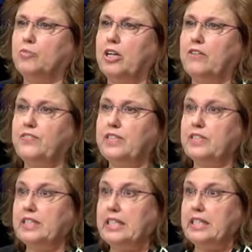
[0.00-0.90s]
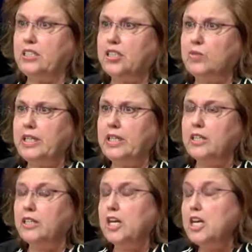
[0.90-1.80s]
care facility is 3 years.